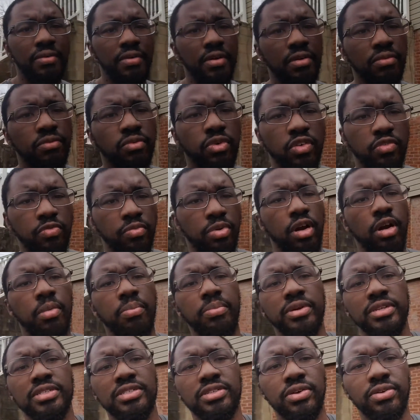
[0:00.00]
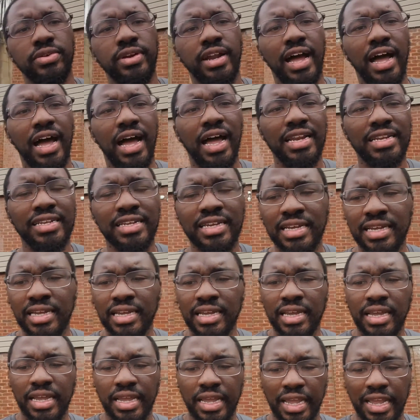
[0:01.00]
with purpose or not?
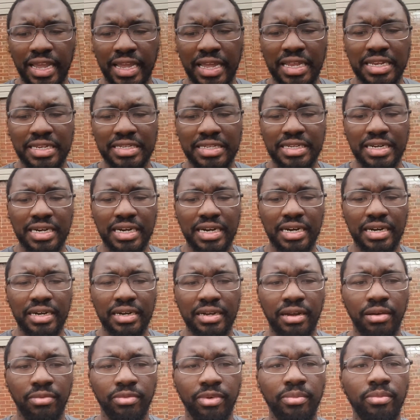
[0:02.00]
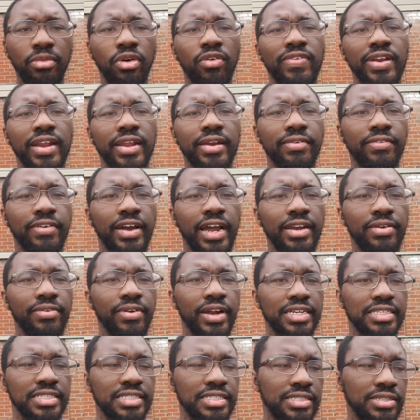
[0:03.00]
And we're moving in the right
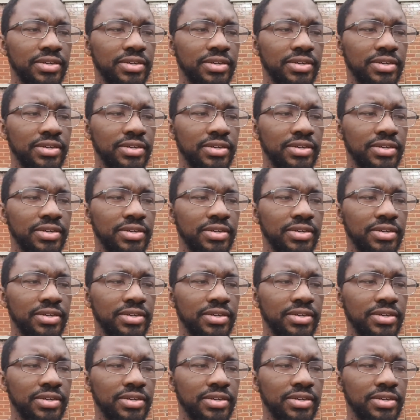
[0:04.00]
direction. So